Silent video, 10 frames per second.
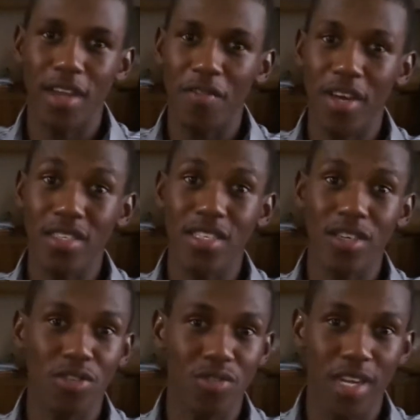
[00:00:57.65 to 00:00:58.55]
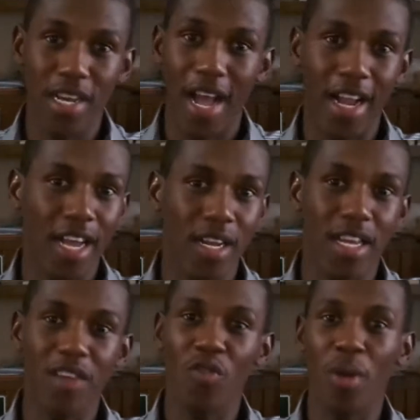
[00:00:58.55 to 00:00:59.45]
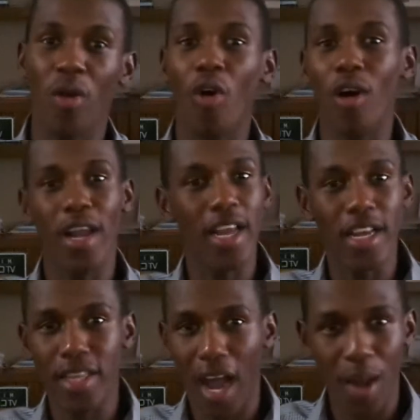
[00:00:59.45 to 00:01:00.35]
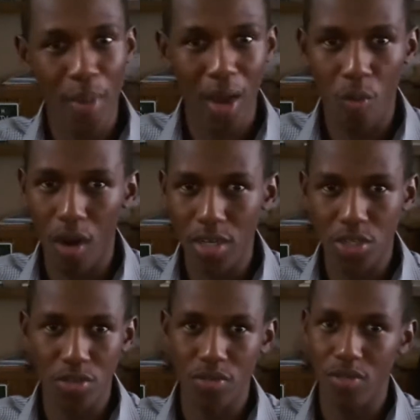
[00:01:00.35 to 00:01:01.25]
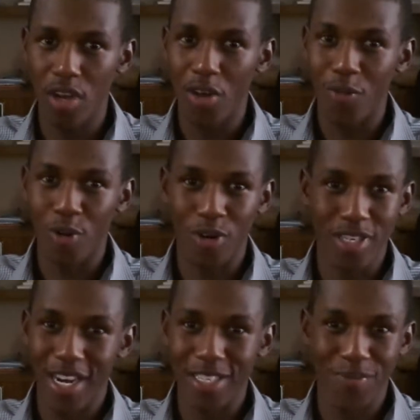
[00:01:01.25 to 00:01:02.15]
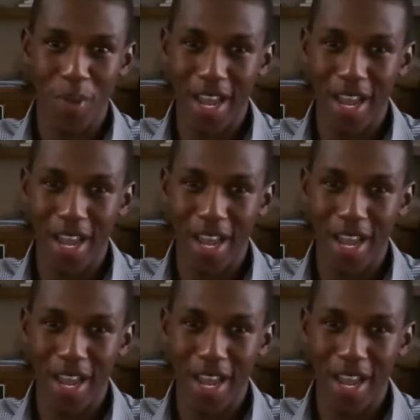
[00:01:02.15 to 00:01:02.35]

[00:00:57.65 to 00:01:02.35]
even till today I can give him a call anytime I want to for just